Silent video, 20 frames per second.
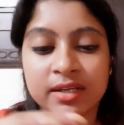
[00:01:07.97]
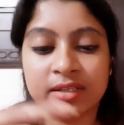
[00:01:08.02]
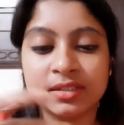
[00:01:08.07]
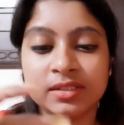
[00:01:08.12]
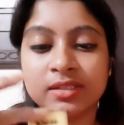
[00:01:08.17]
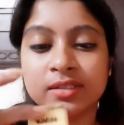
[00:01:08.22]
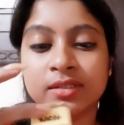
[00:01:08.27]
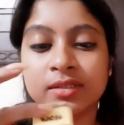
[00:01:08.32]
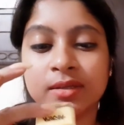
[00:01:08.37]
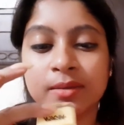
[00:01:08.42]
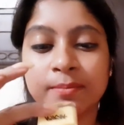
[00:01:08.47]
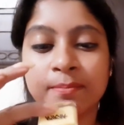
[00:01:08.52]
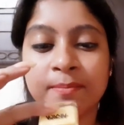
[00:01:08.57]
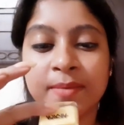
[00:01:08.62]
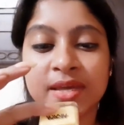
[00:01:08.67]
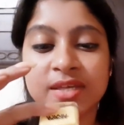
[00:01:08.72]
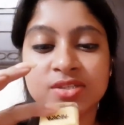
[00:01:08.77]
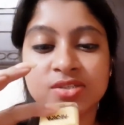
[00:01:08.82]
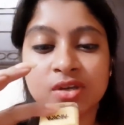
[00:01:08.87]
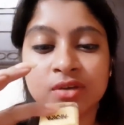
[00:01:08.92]
at the
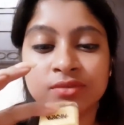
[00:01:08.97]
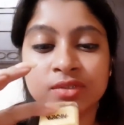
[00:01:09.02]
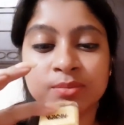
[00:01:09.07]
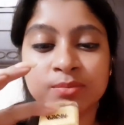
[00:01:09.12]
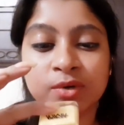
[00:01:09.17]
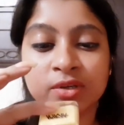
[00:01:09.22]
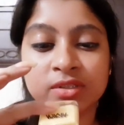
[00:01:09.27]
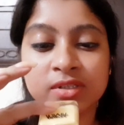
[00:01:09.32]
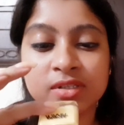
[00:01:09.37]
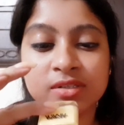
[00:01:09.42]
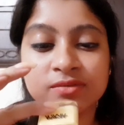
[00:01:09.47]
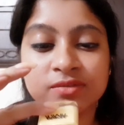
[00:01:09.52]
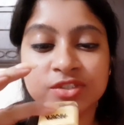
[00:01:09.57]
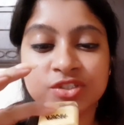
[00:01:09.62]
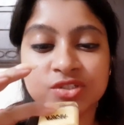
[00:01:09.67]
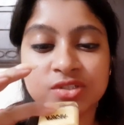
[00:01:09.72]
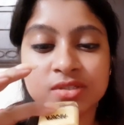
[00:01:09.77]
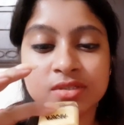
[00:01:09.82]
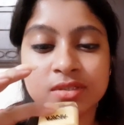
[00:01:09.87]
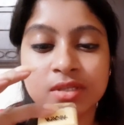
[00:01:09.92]
base of the bottle
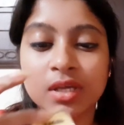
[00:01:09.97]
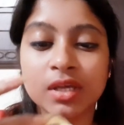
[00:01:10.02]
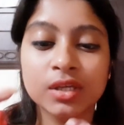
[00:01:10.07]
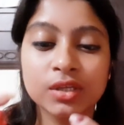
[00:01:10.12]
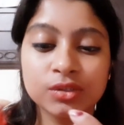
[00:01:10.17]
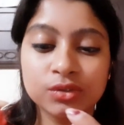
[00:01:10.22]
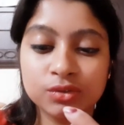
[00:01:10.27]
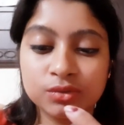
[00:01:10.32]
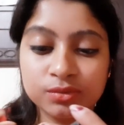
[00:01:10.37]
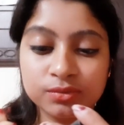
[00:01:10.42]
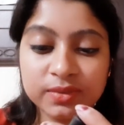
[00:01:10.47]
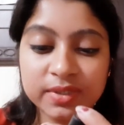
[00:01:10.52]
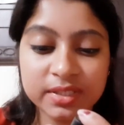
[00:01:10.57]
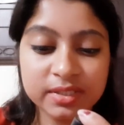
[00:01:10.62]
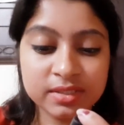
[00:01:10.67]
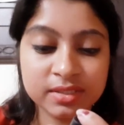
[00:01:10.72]
which is 3